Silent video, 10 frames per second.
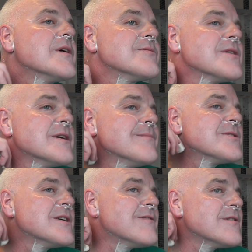I was thinking to
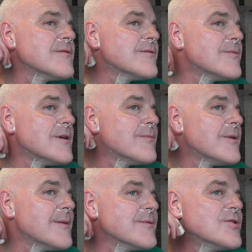myself, I don't know what,
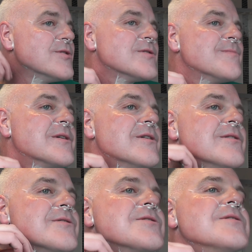what I would use
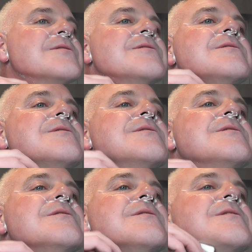because
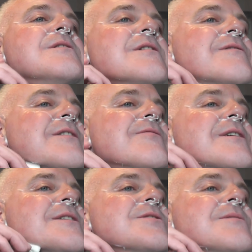if I don't
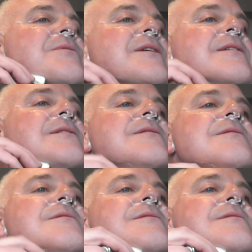like something,